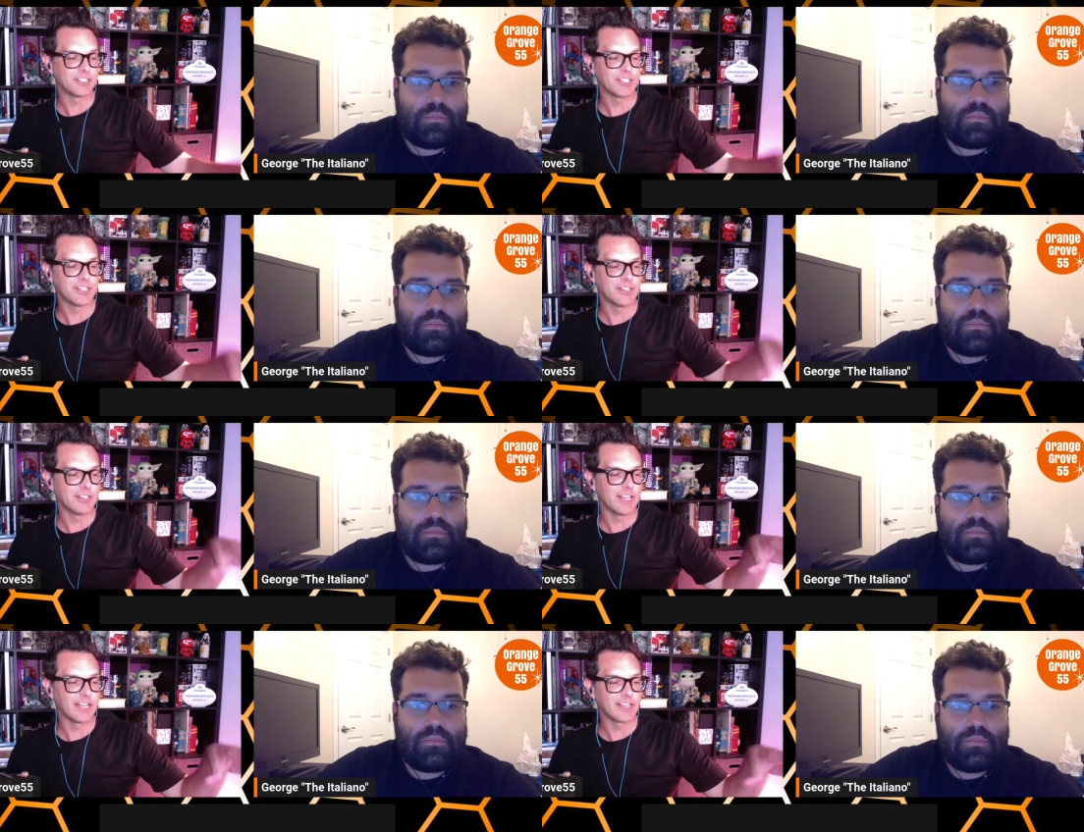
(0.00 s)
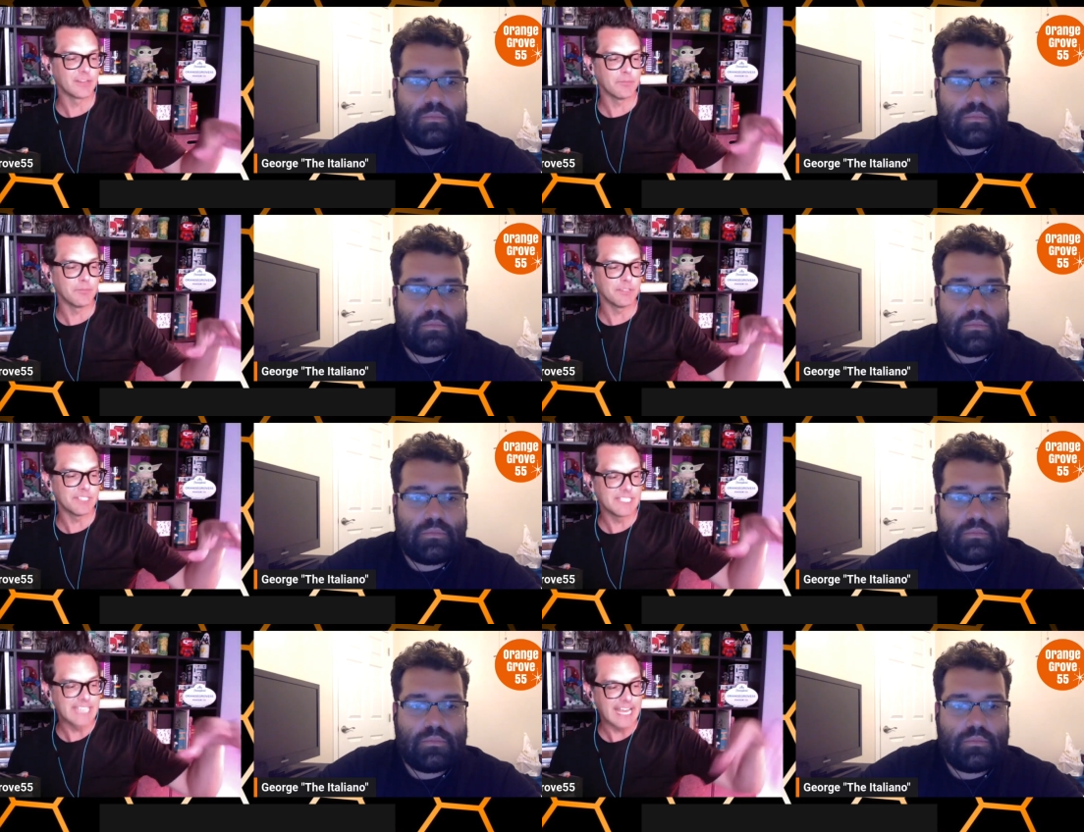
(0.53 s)
Speaker 1: gonna like
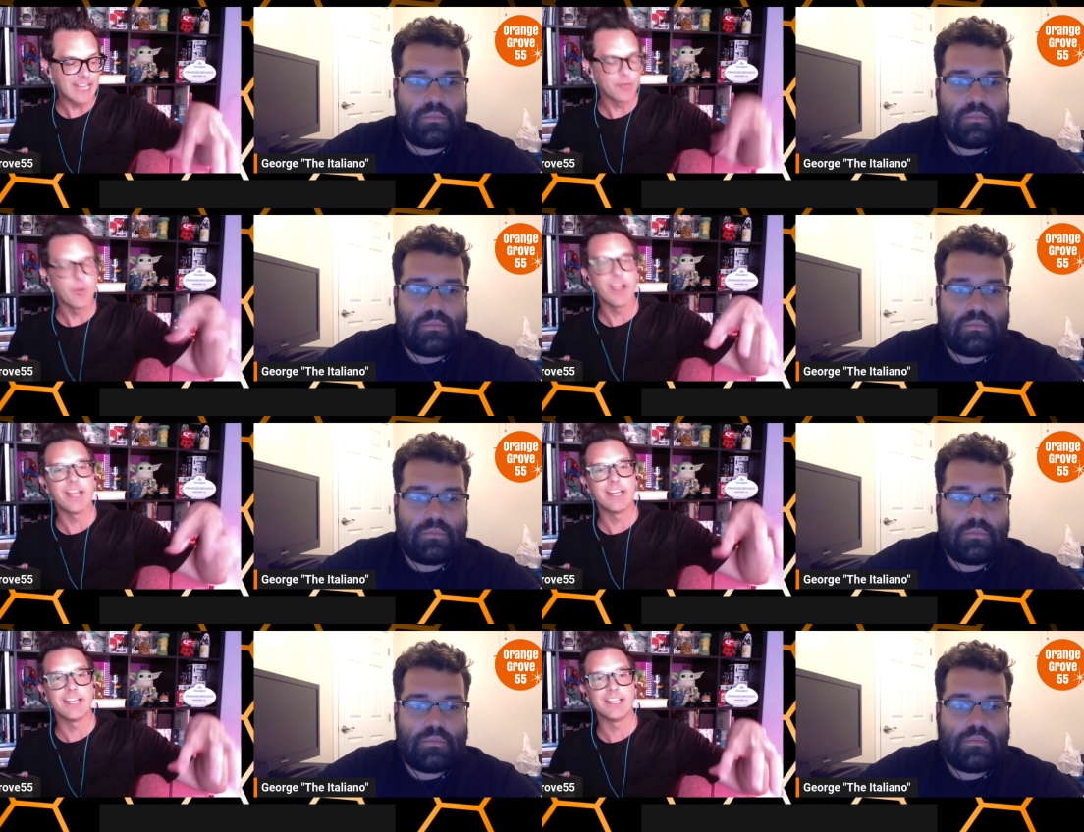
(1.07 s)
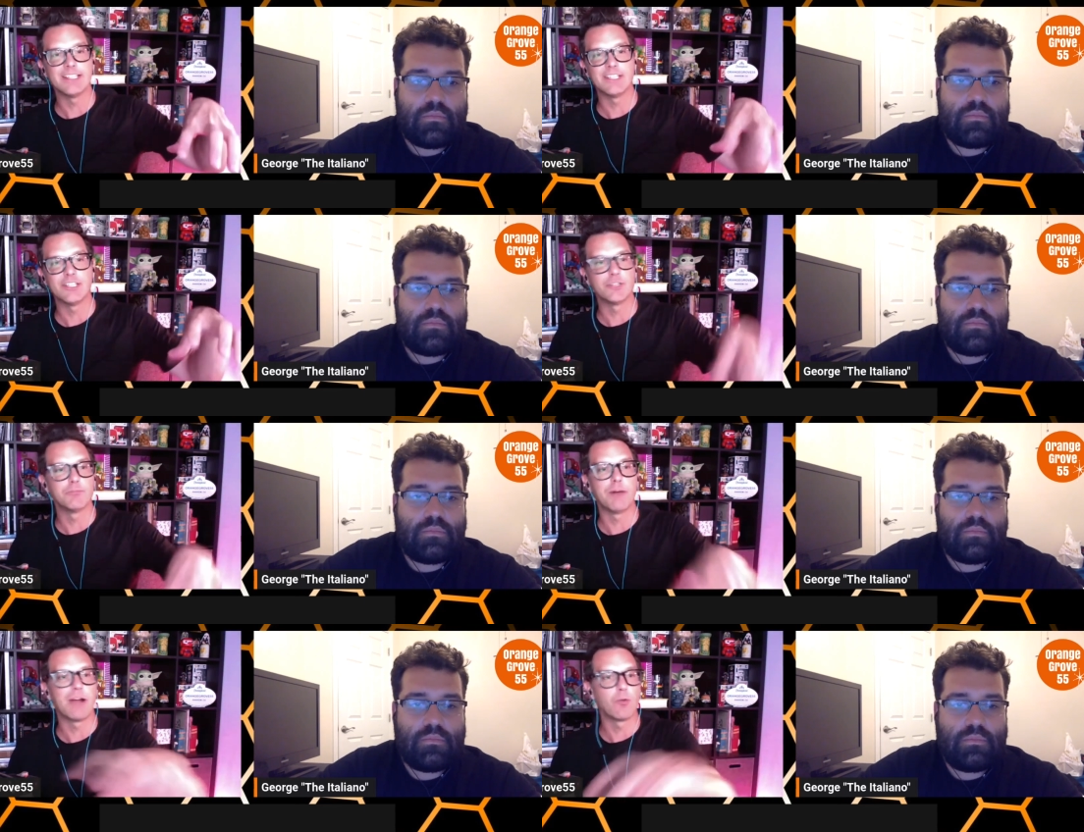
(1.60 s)
stay the way it is and
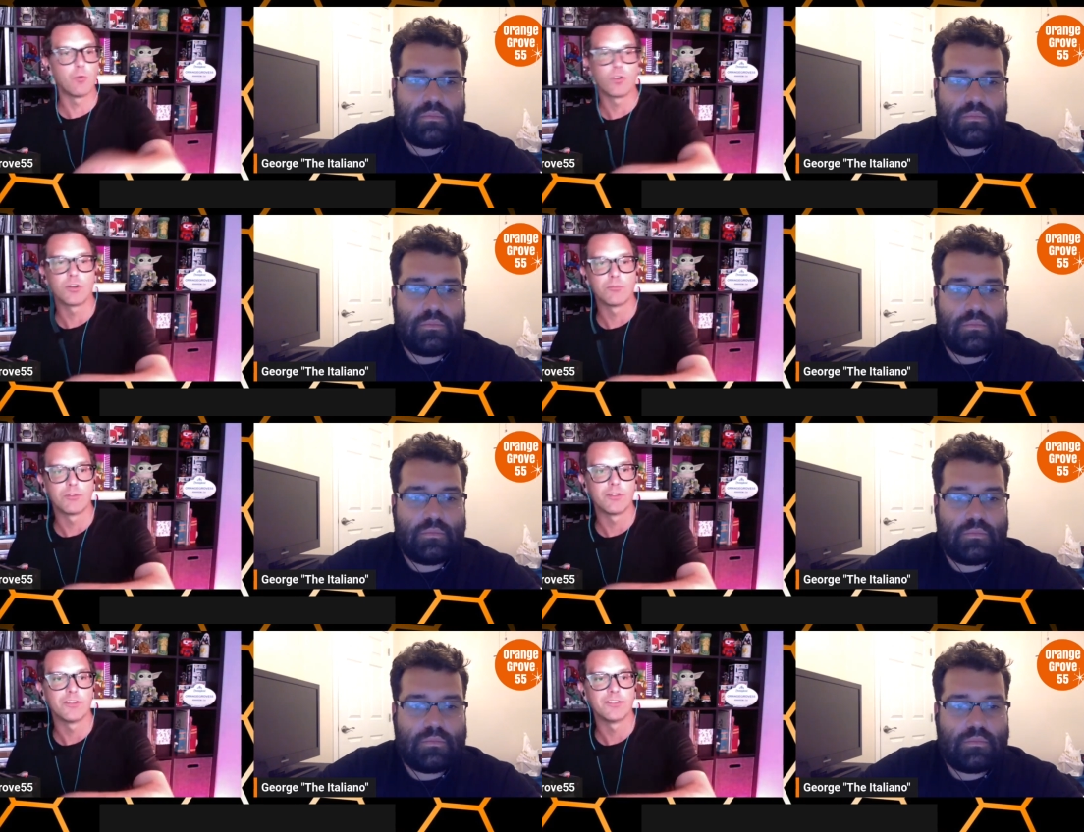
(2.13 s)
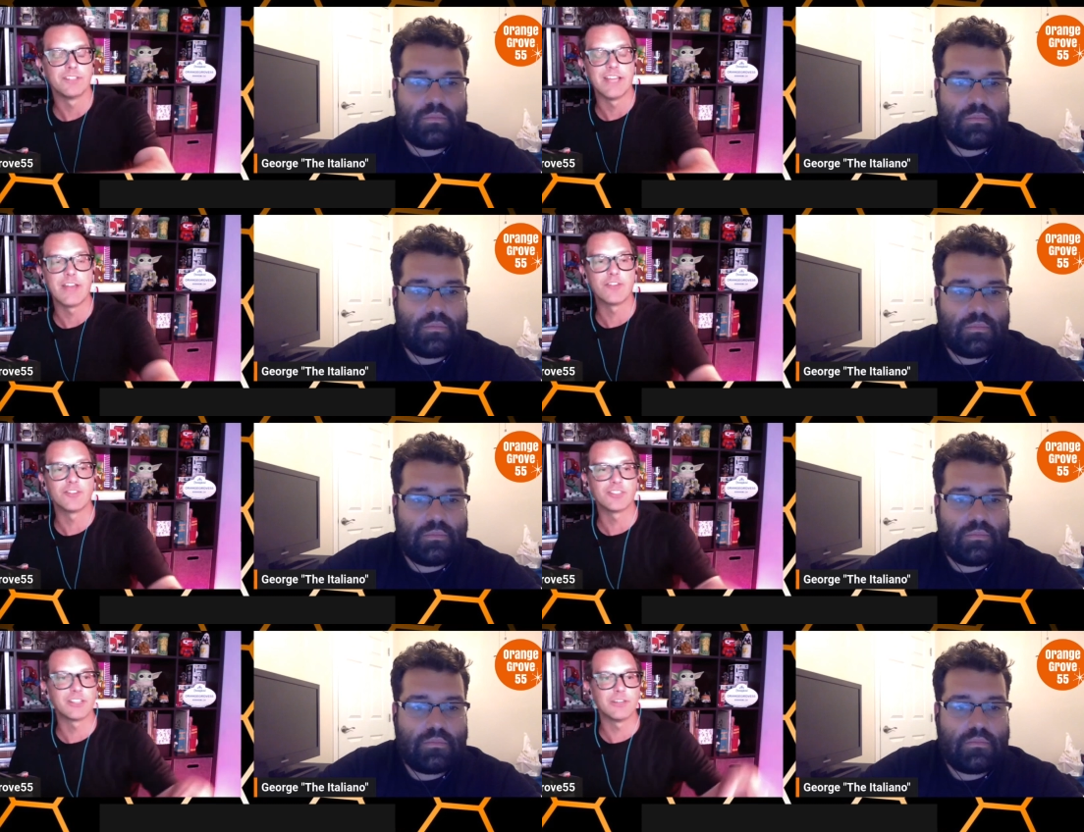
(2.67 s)
just buy warner brothers now
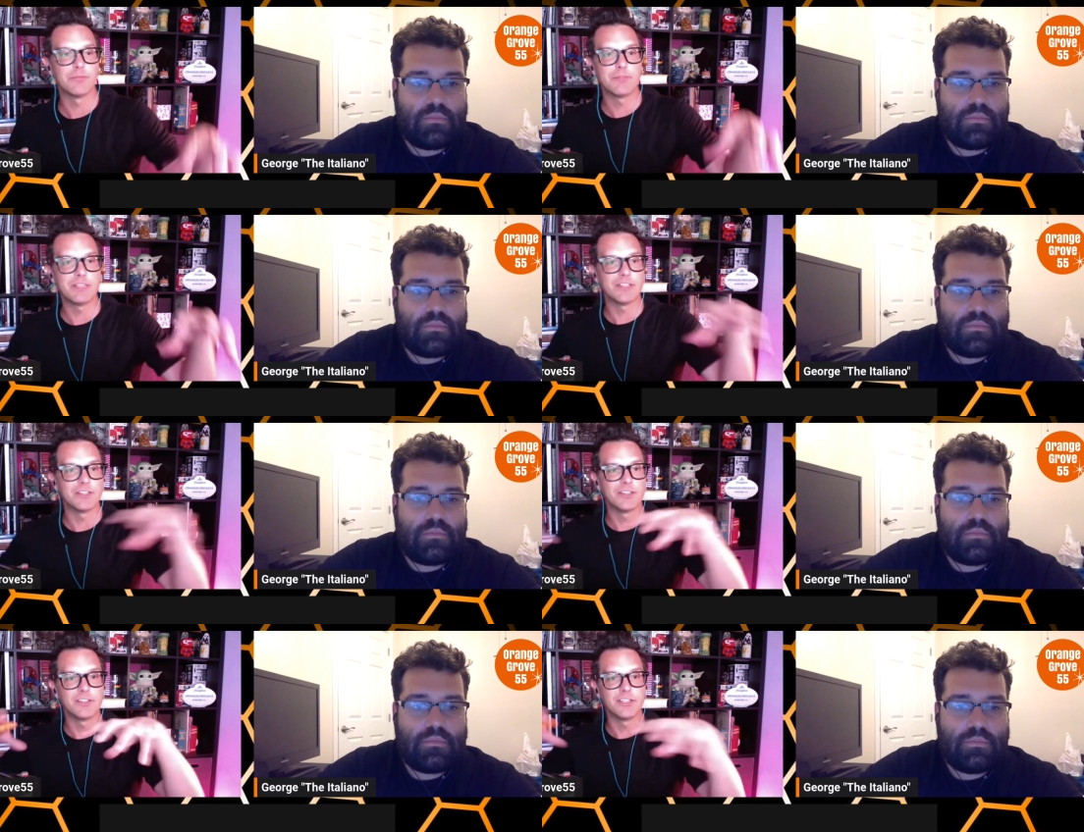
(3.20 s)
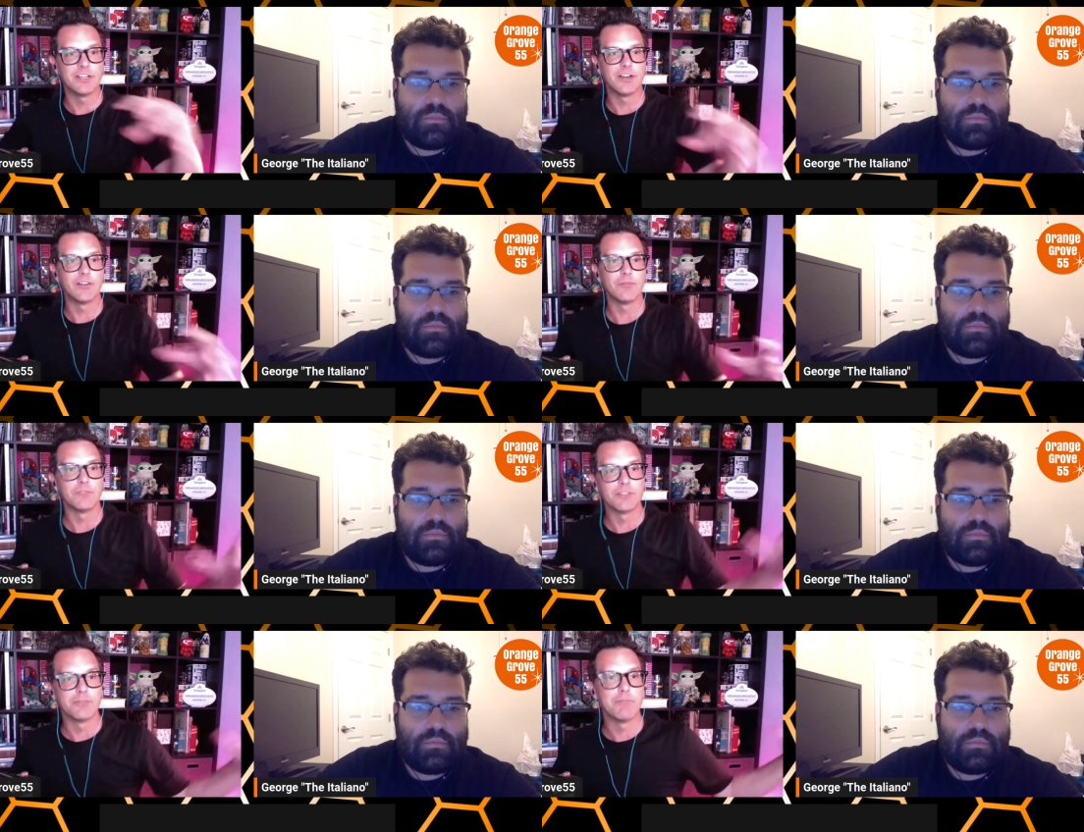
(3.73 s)
there's gonna be the you
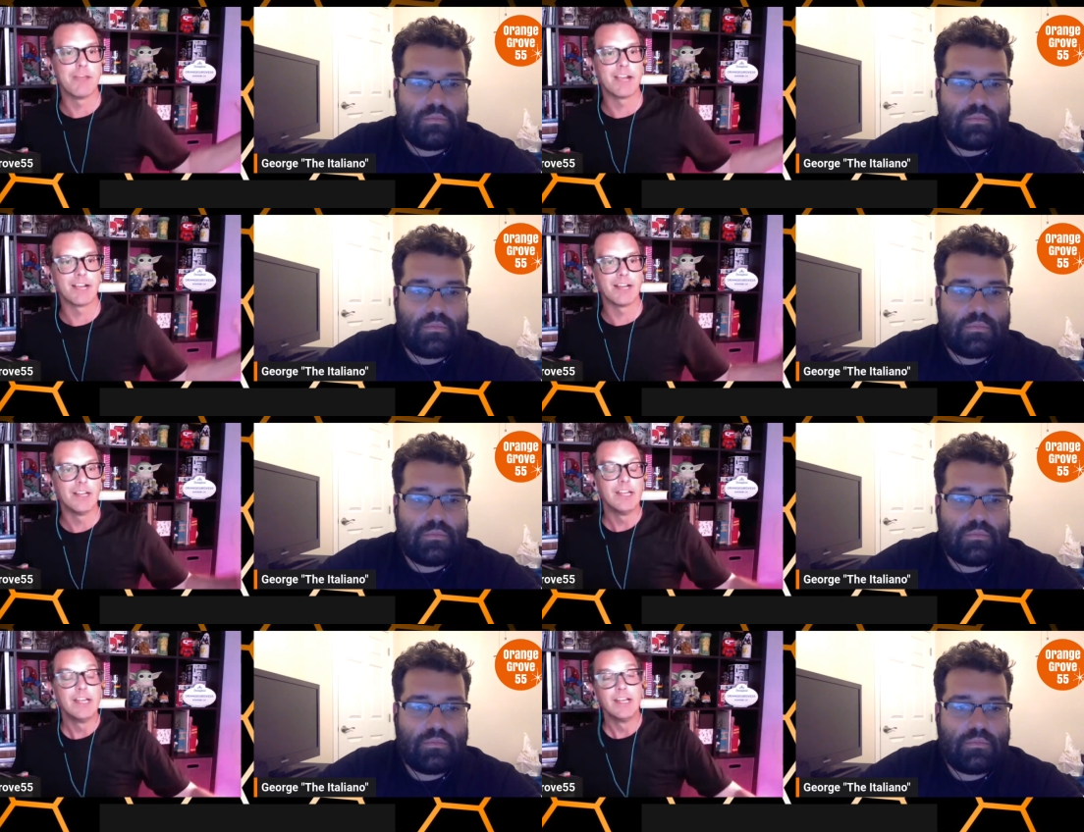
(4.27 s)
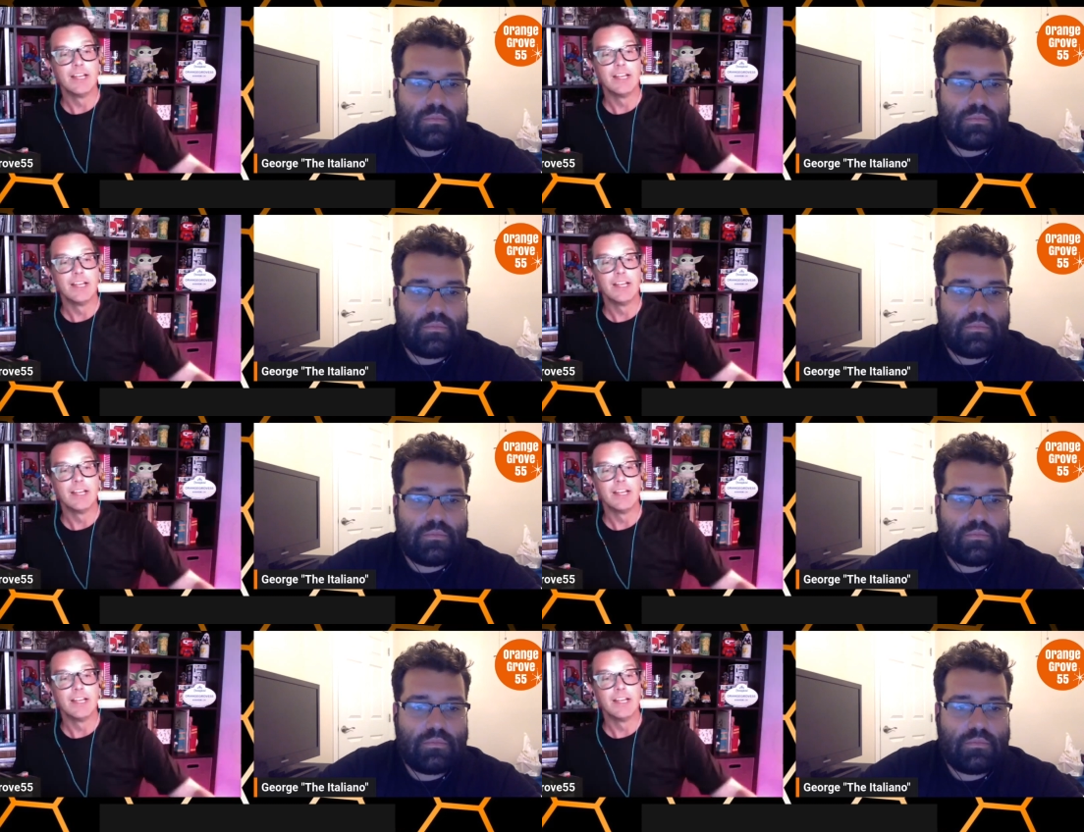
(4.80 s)
know this mega